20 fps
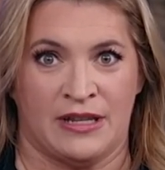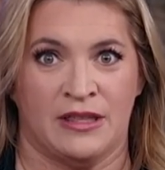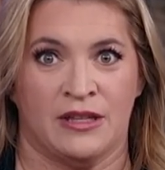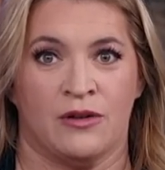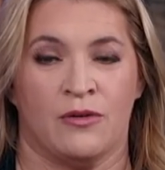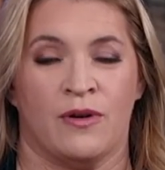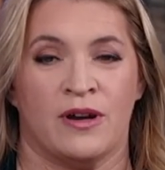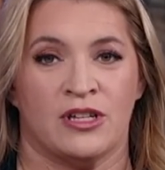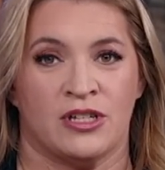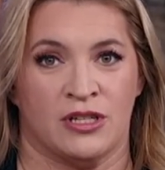And the
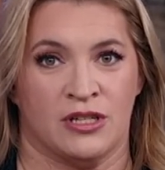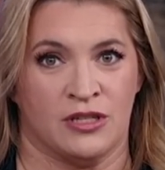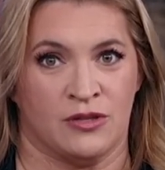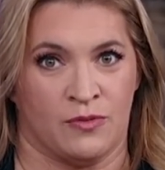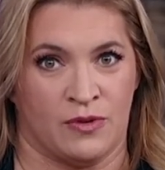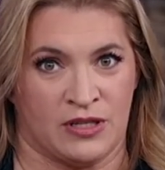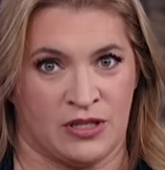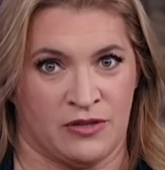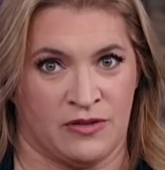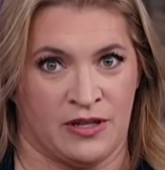question is,
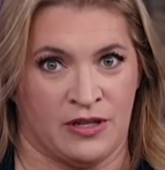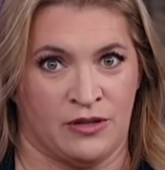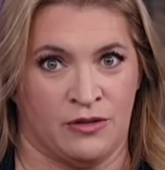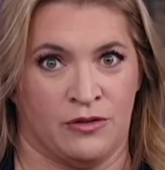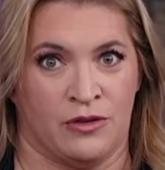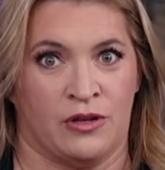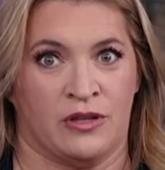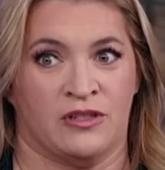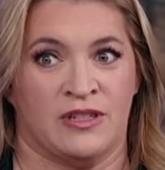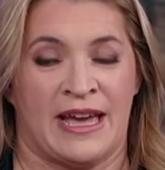what do they do
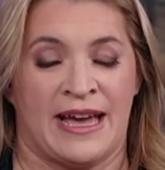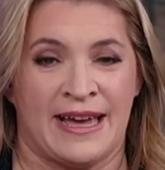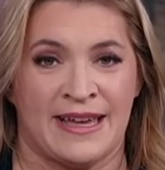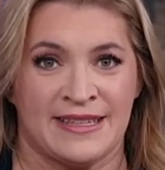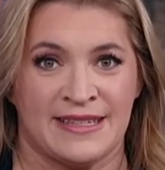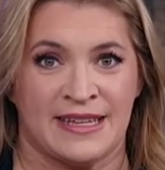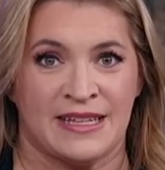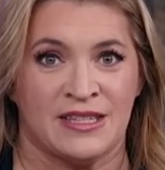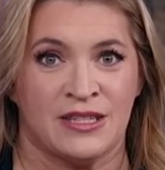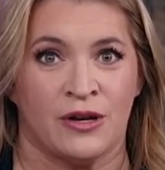with those
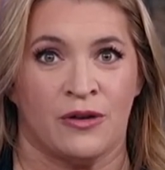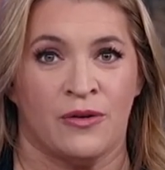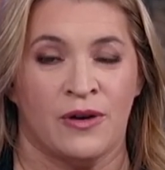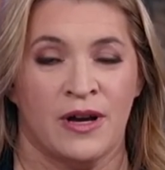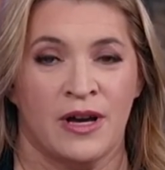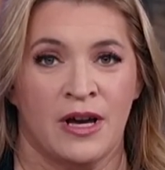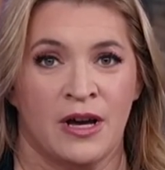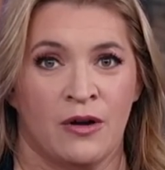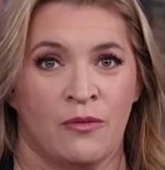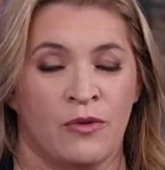assets? So
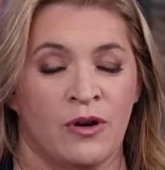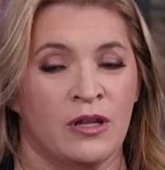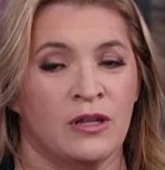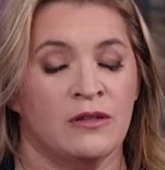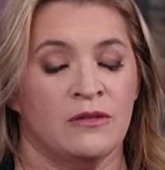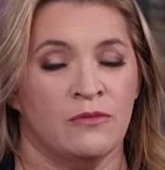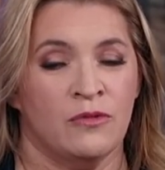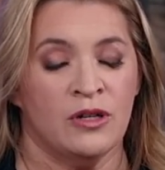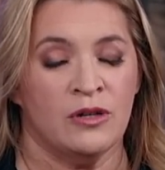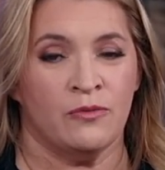will,
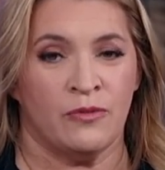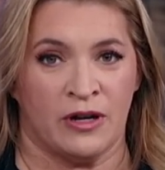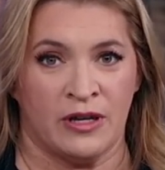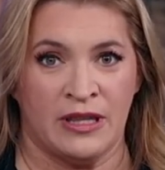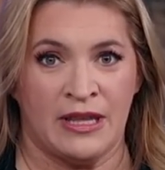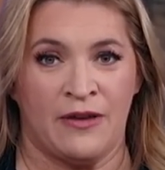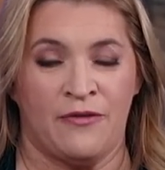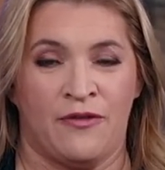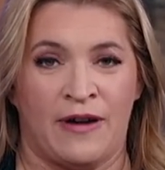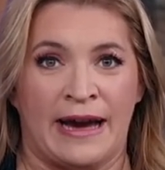will, when
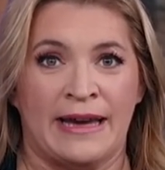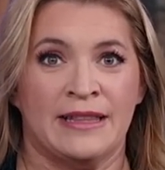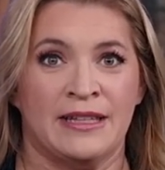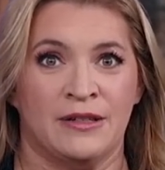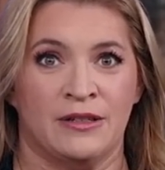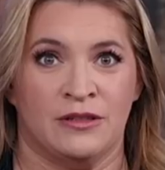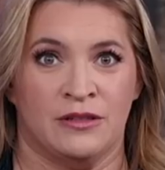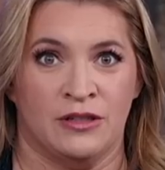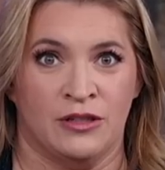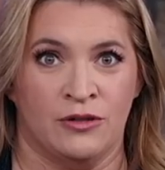they
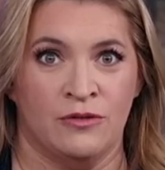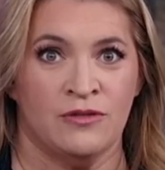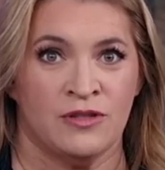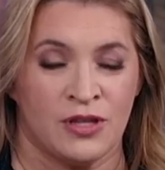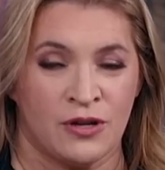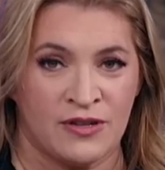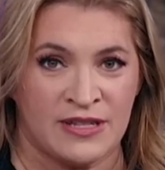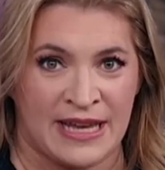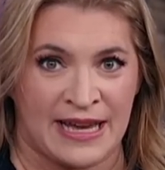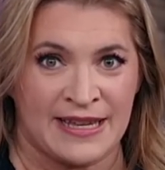finally use
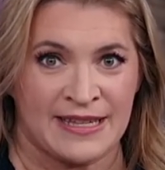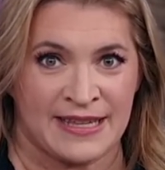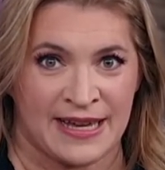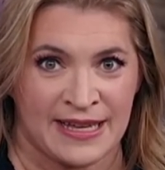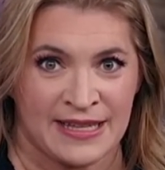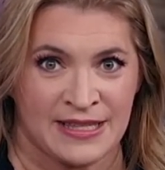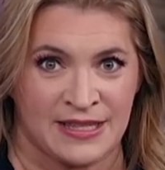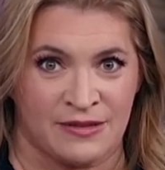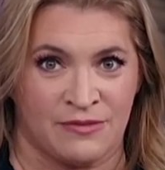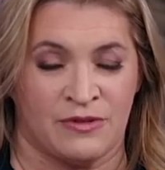those
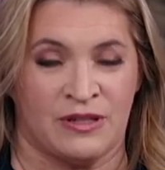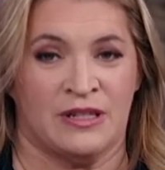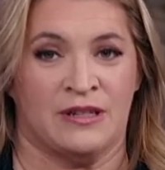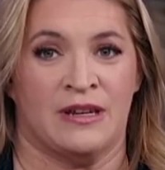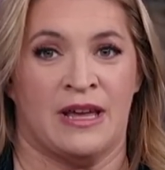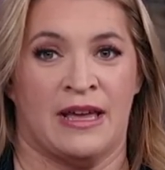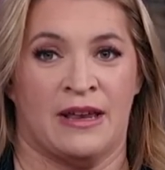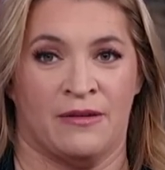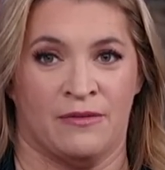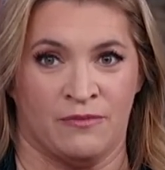assets when,
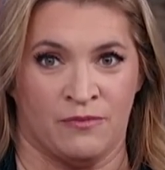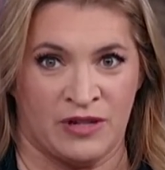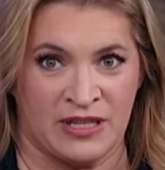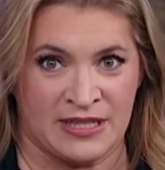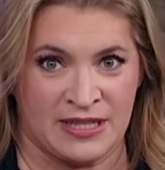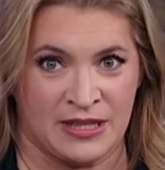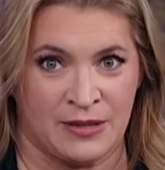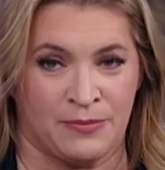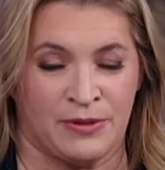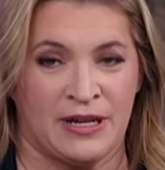and we
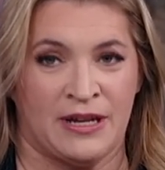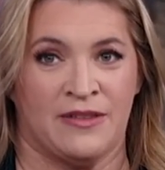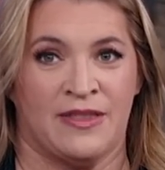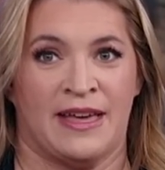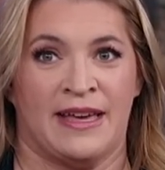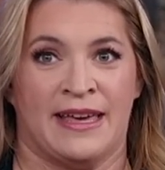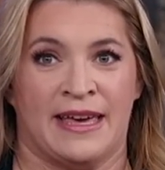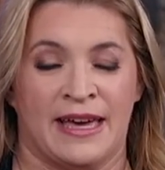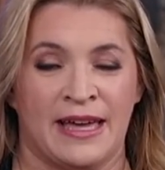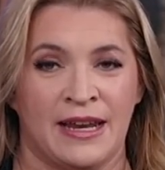see the player
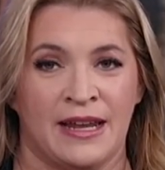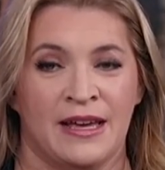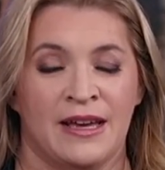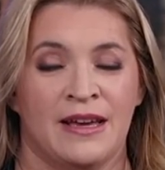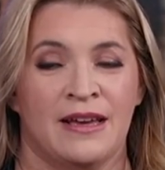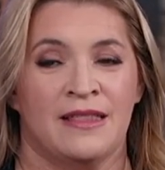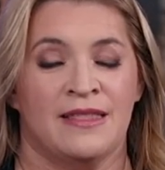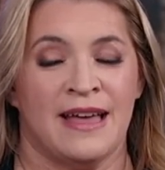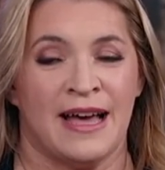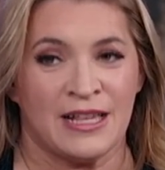they get,
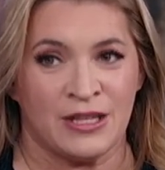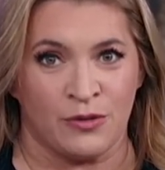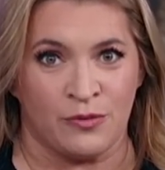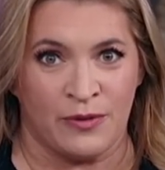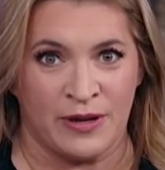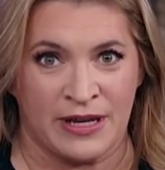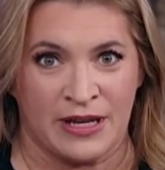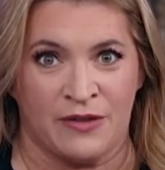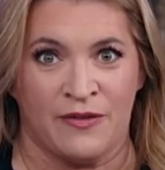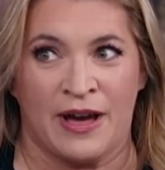that's when
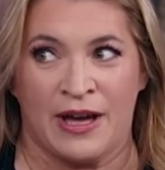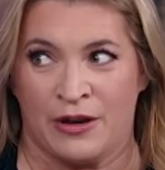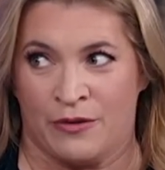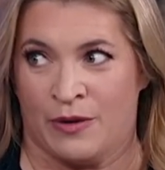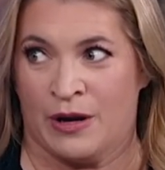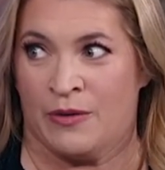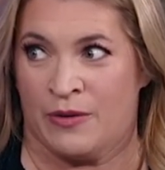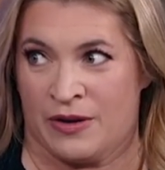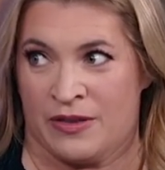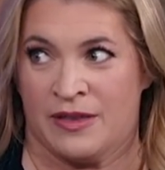we can
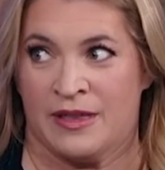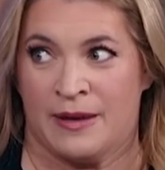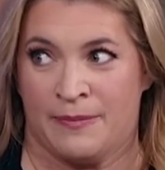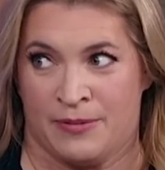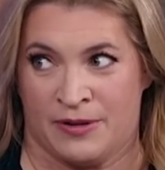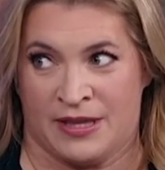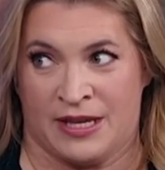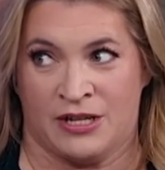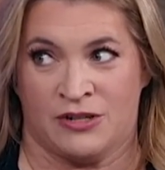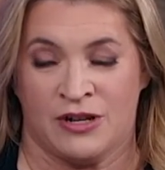evaluate whether they
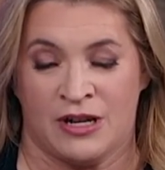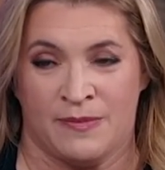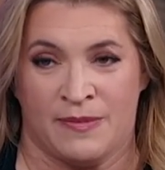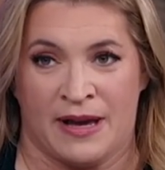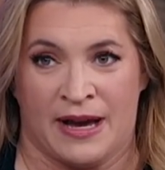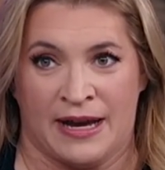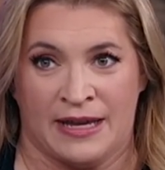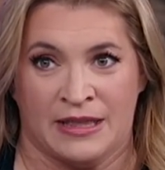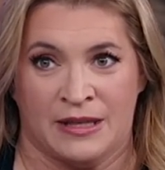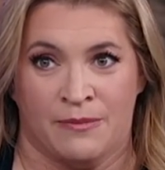put that trade
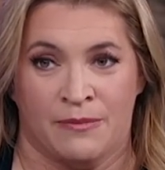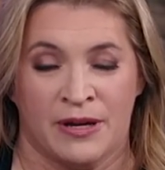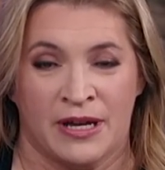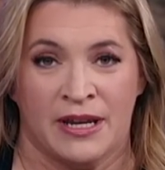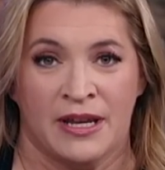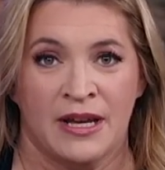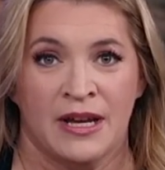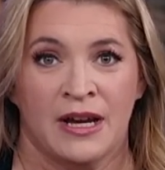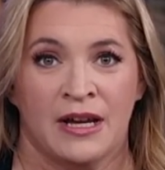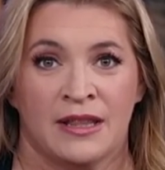behind them. But
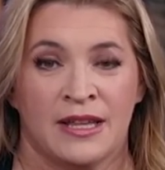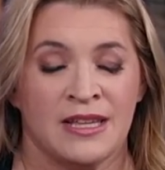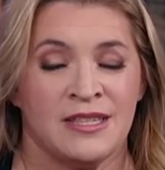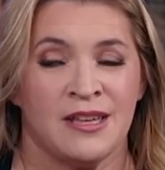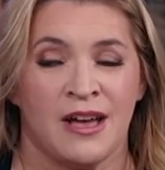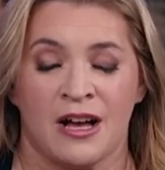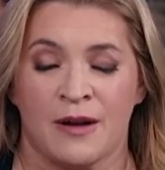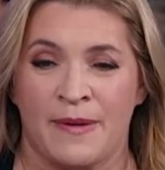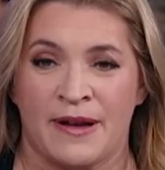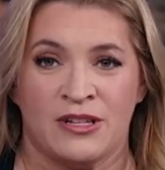mm. let's
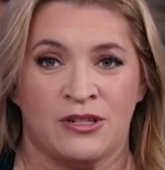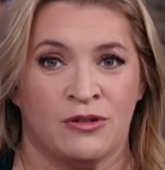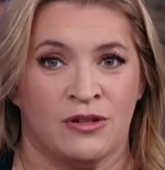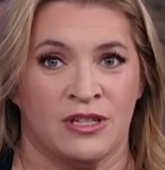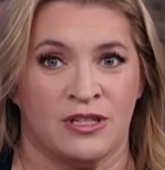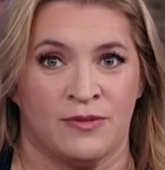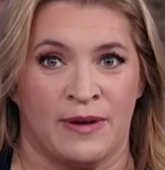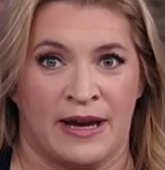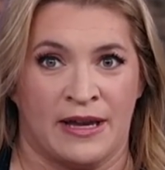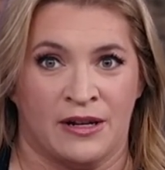talk about
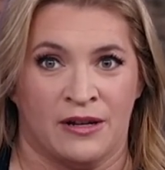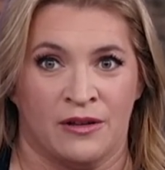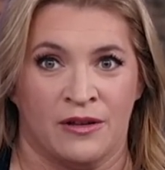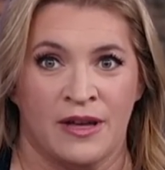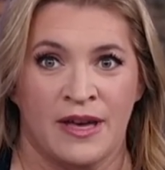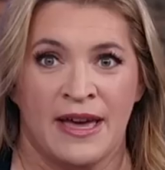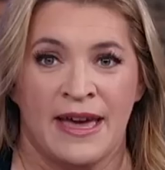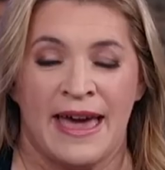Julius Randle.